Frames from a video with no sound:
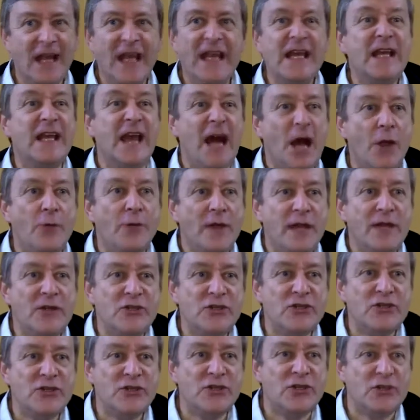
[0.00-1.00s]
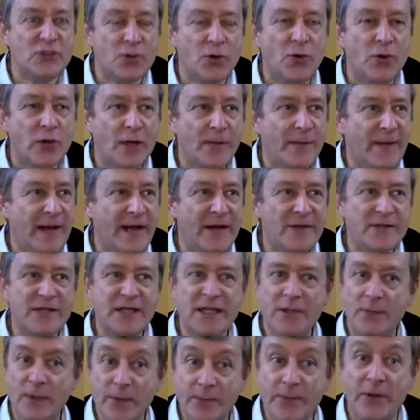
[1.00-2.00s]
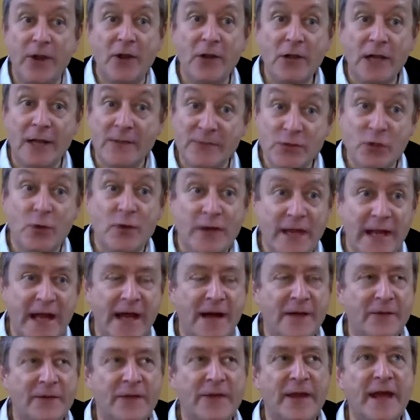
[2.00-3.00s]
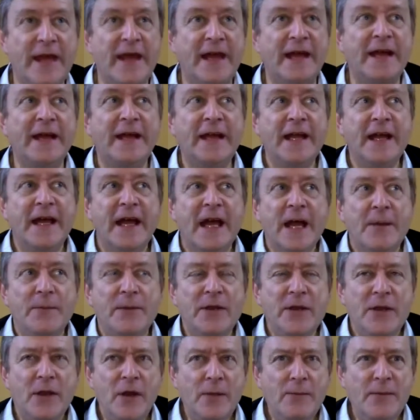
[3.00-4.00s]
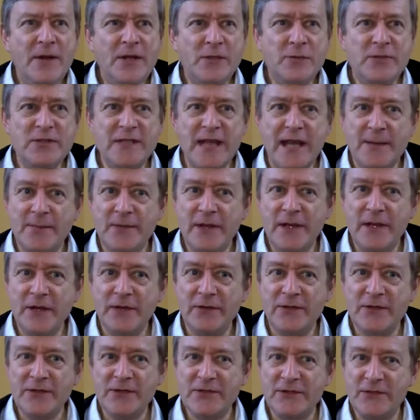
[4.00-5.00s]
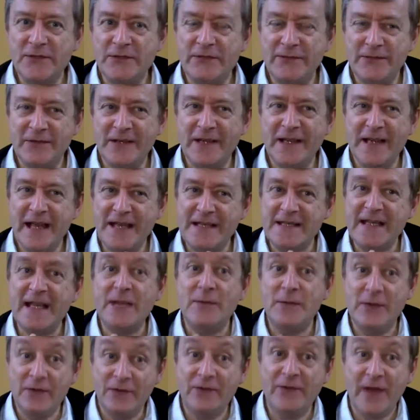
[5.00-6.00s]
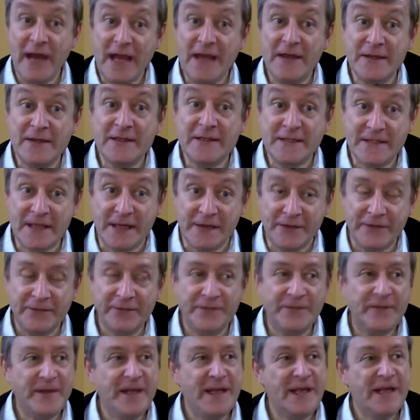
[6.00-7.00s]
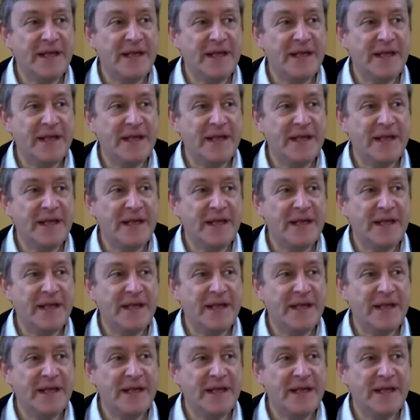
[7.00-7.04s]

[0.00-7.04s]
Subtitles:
encouraged to talk about it. There were programs already out there, but not much was happening on the sort of connecting it with faith stuff.